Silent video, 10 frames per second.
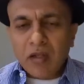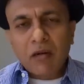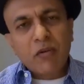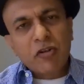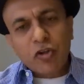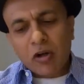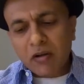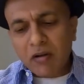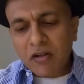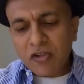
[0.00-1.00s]
and with a
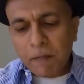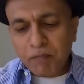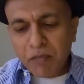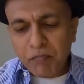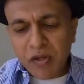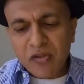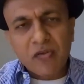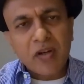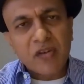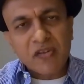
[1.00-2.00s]
short crust
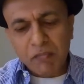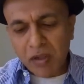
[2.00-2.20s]
pastry as the